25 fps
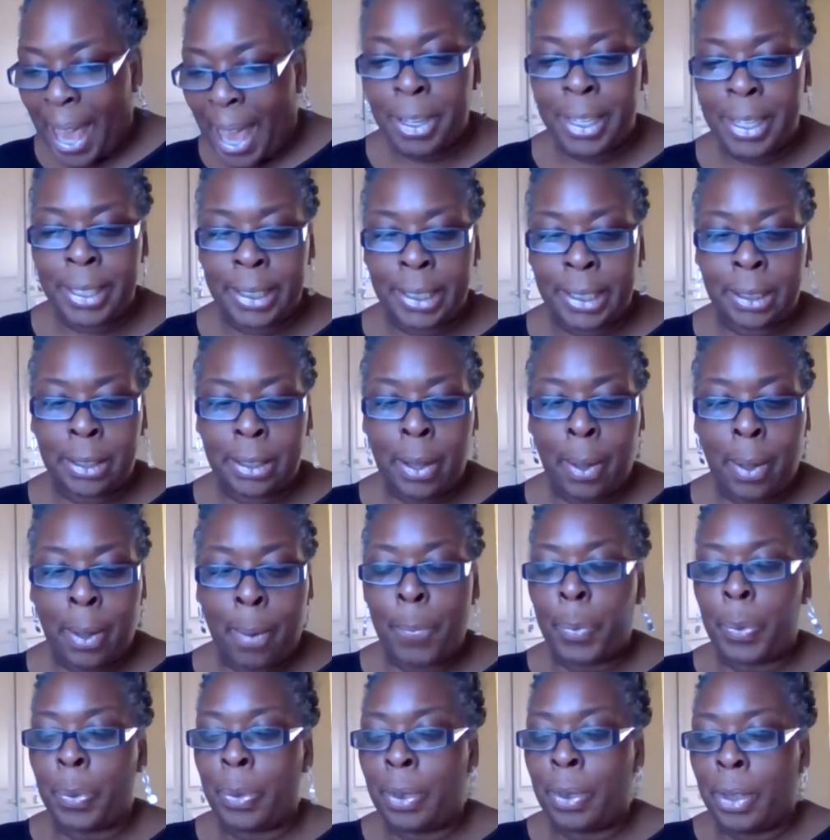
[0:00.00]

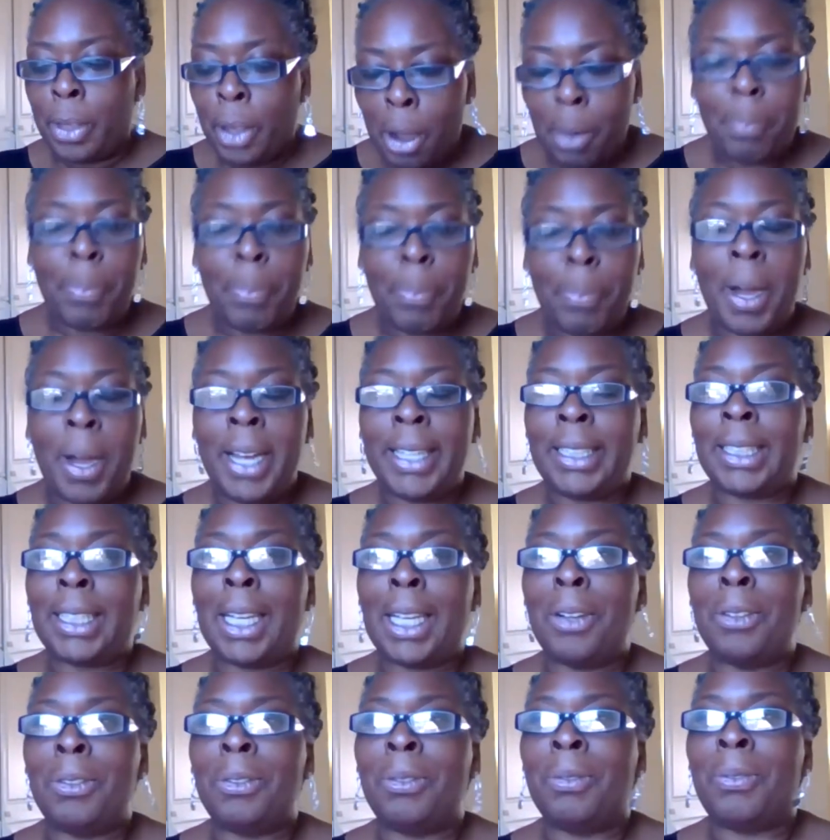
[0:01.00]
errors, not by
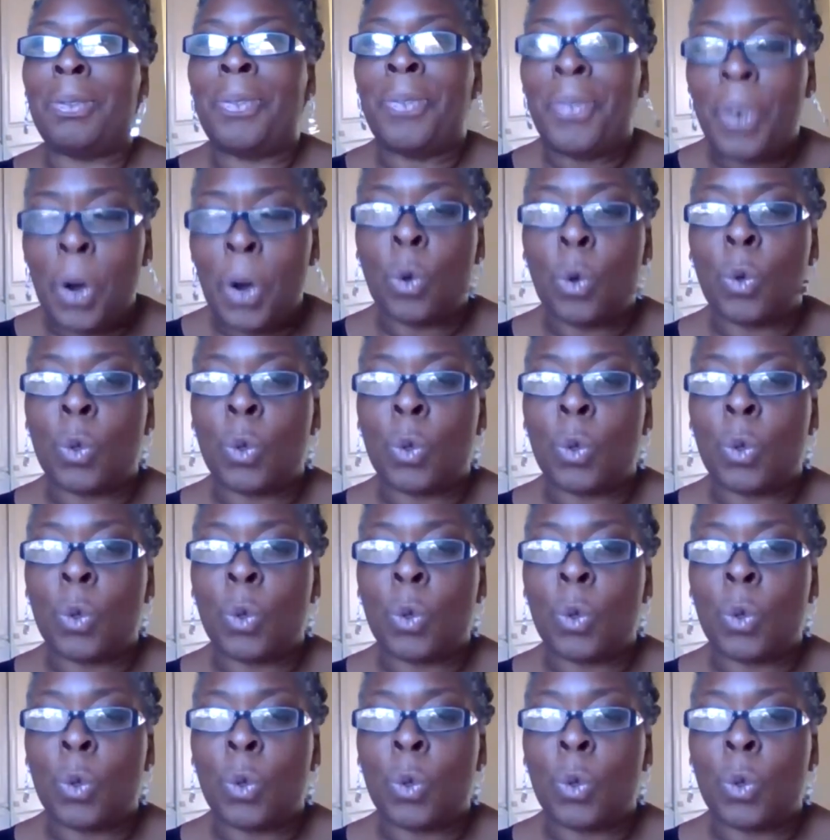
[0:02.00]
his own